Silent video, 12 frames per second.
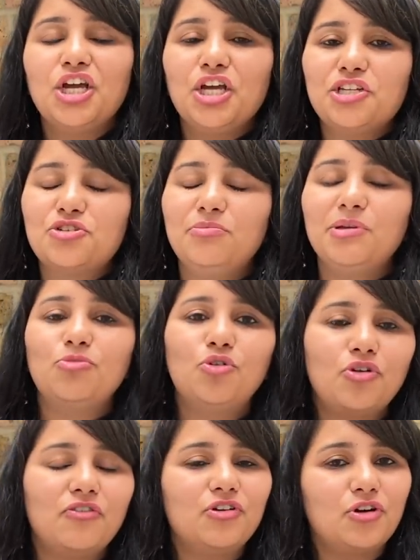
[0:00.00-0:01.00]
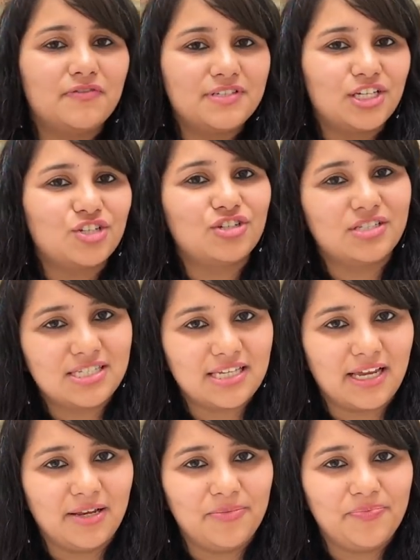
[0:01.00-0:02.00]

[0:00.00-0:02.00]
It should be more of a conversation style.